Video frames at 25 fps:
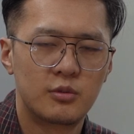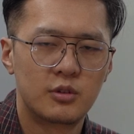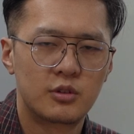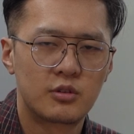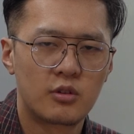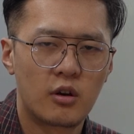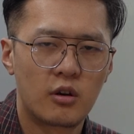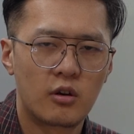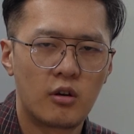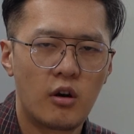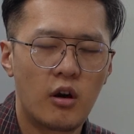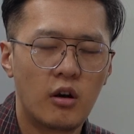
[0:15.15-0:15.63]
we
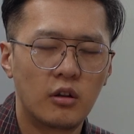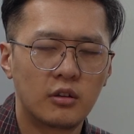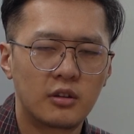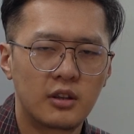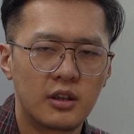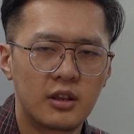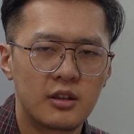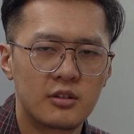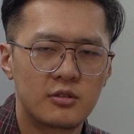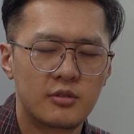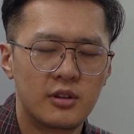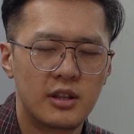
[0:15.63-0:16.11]
talk all
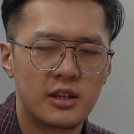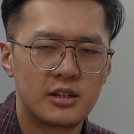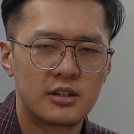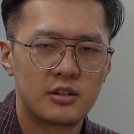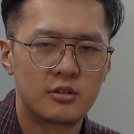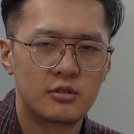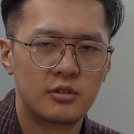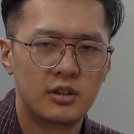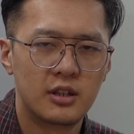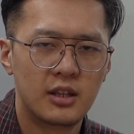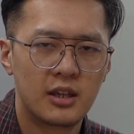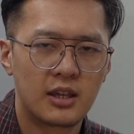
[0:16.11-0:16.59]
things related
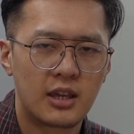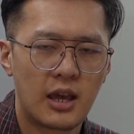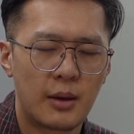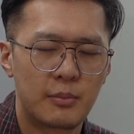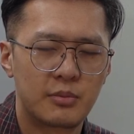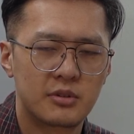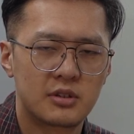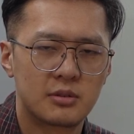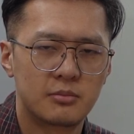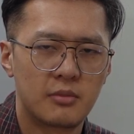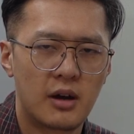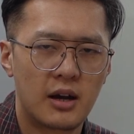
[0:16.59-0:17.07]
to the
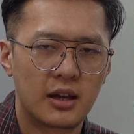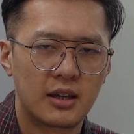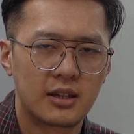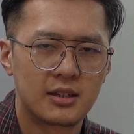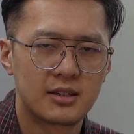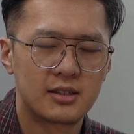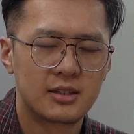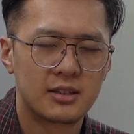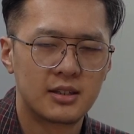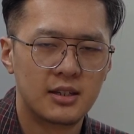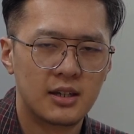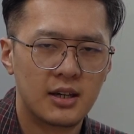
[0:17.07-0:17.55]
capital
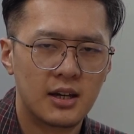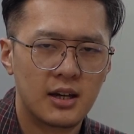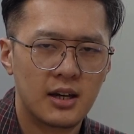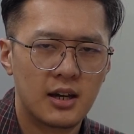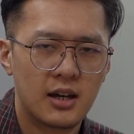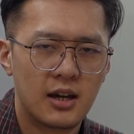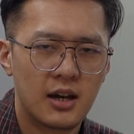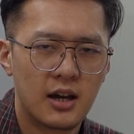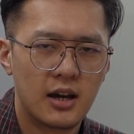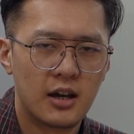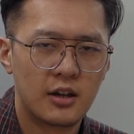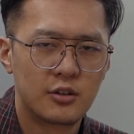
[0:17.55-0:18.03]
market.
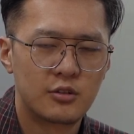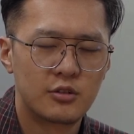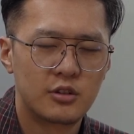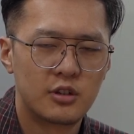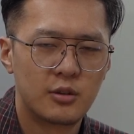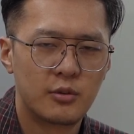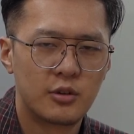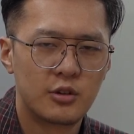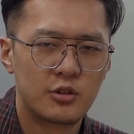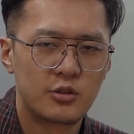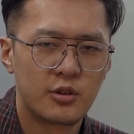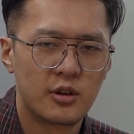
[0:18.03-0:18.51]
Today
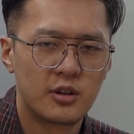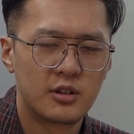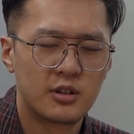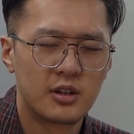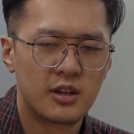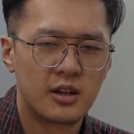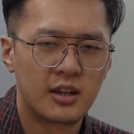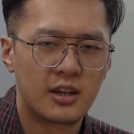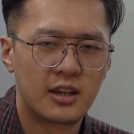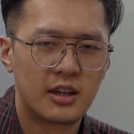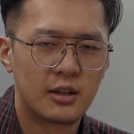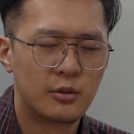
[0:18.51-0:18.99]
we're joined
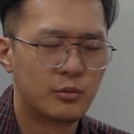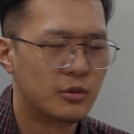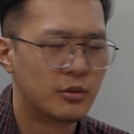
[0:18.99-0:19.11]
here again